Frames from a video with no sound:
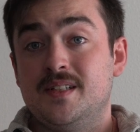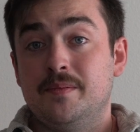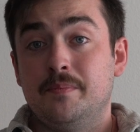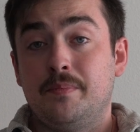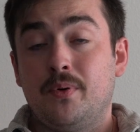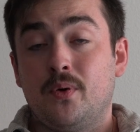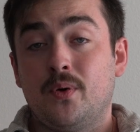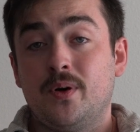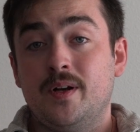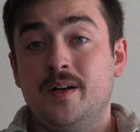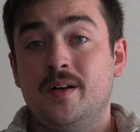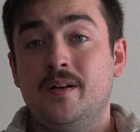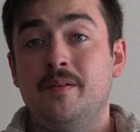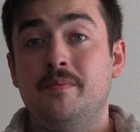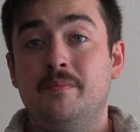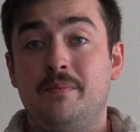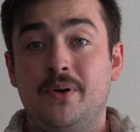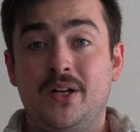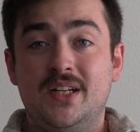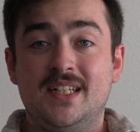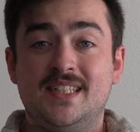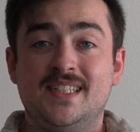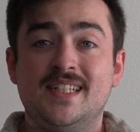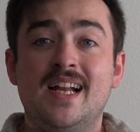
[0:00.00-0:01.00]
important,
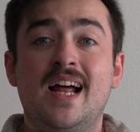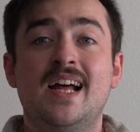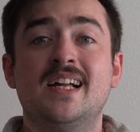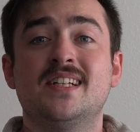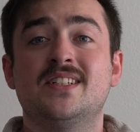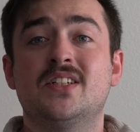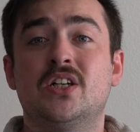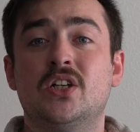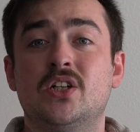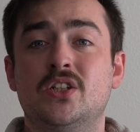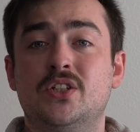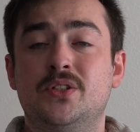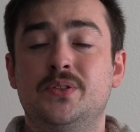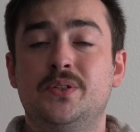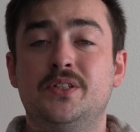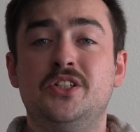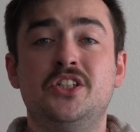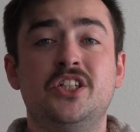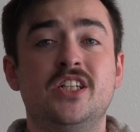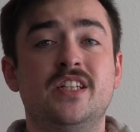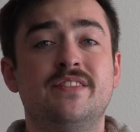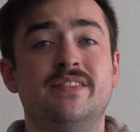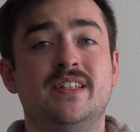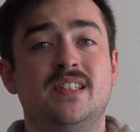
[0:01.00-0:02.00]
but it's not as hard to
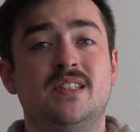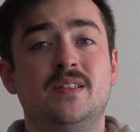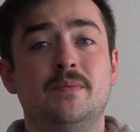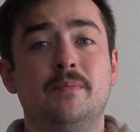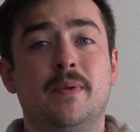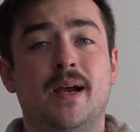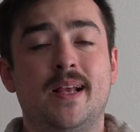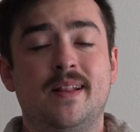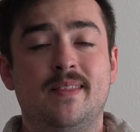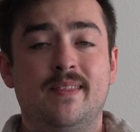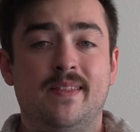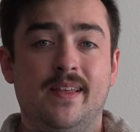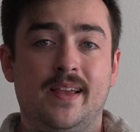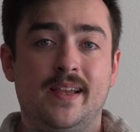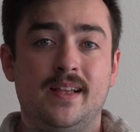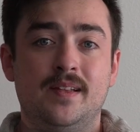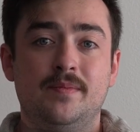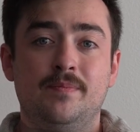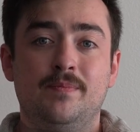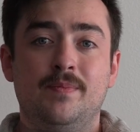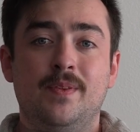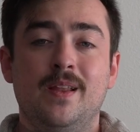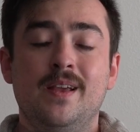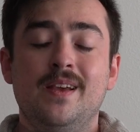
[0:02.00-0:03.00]
achieve as you might think.
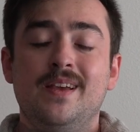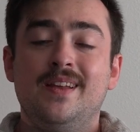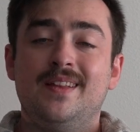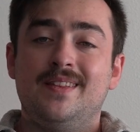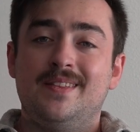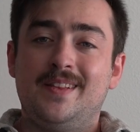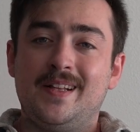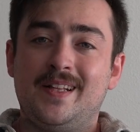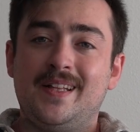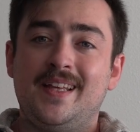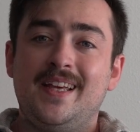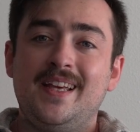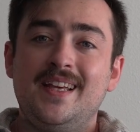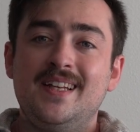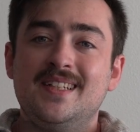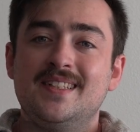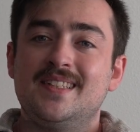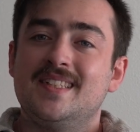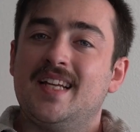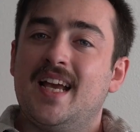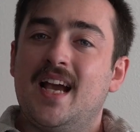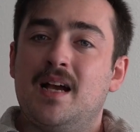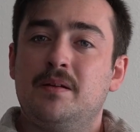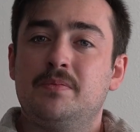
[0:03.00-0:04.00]
The key
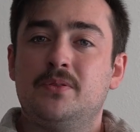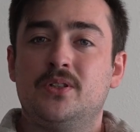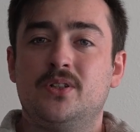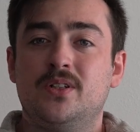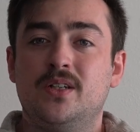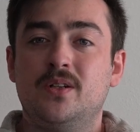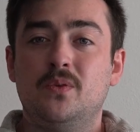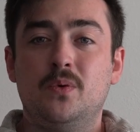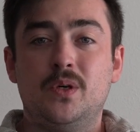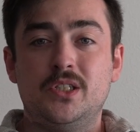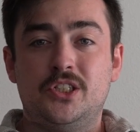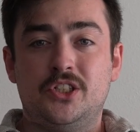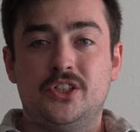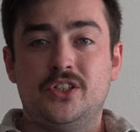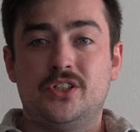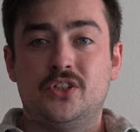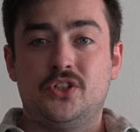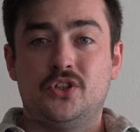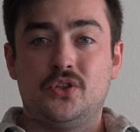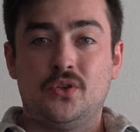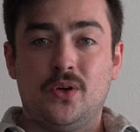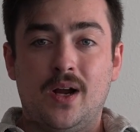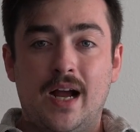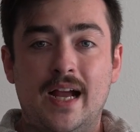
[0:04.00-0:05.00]
is capturing what you're
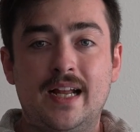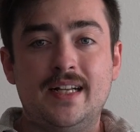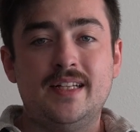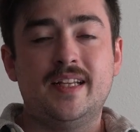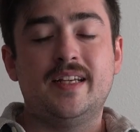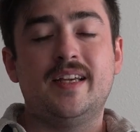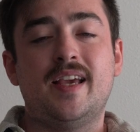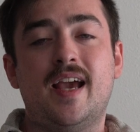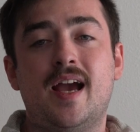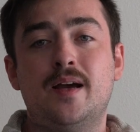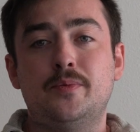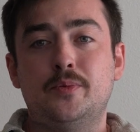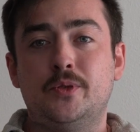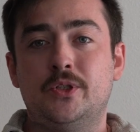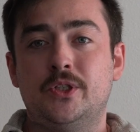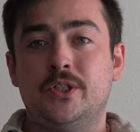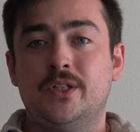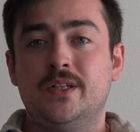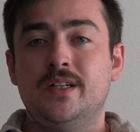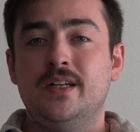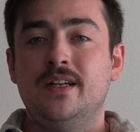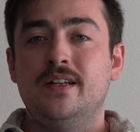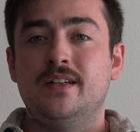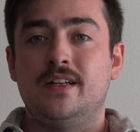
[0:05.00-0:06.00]
trying to
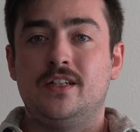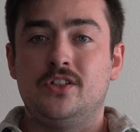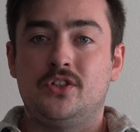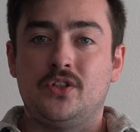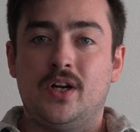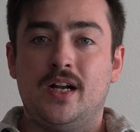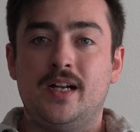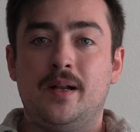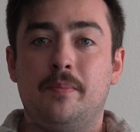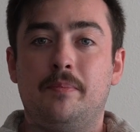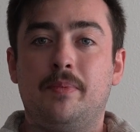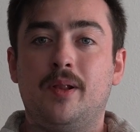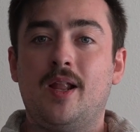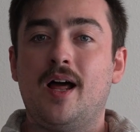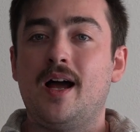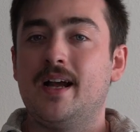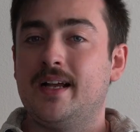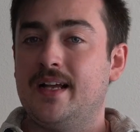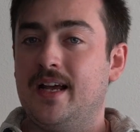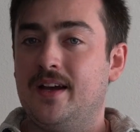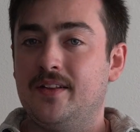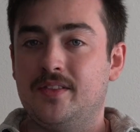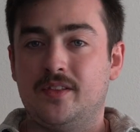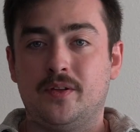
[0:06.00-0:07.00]
capture and trying to
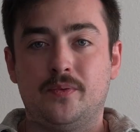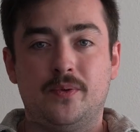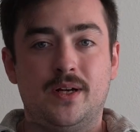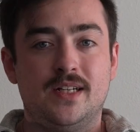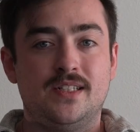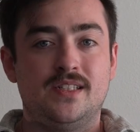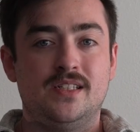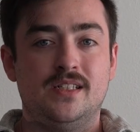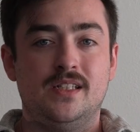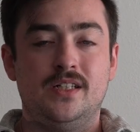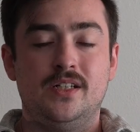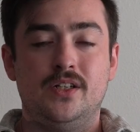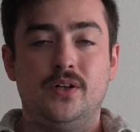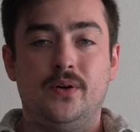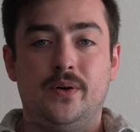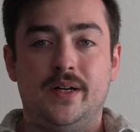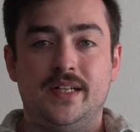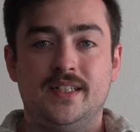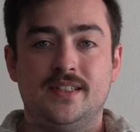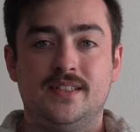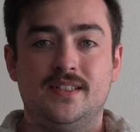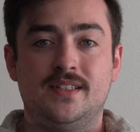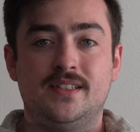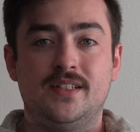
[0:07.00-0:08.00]
block out the rest of the
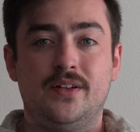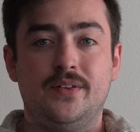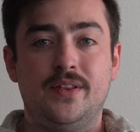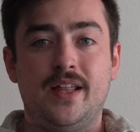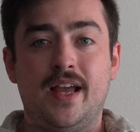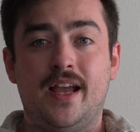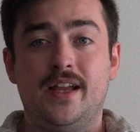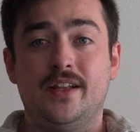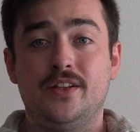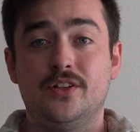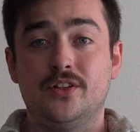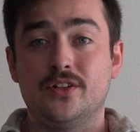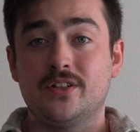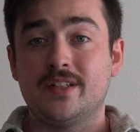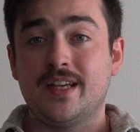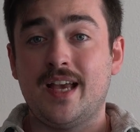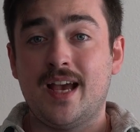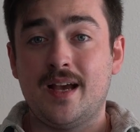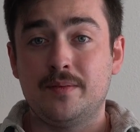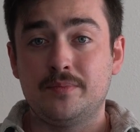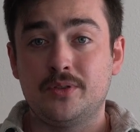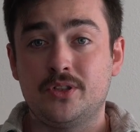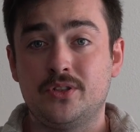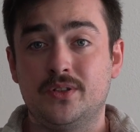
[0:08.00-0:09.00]
noise so that you're
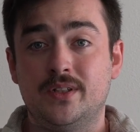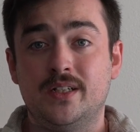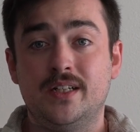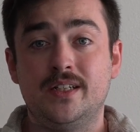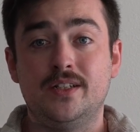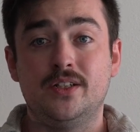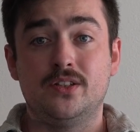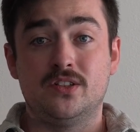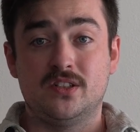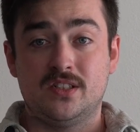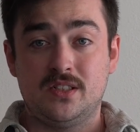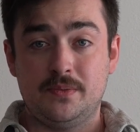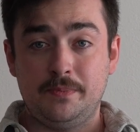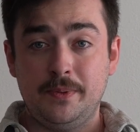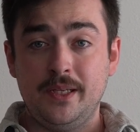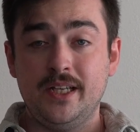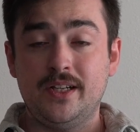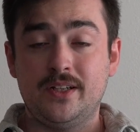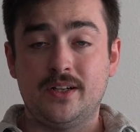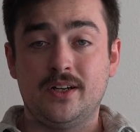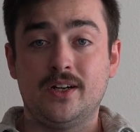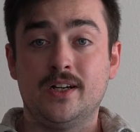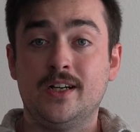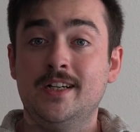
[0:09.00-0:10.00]
capturing your
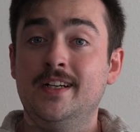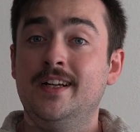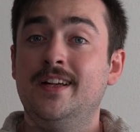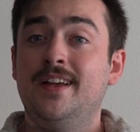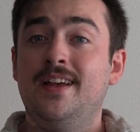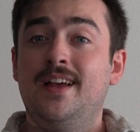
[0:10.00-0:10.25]
speaker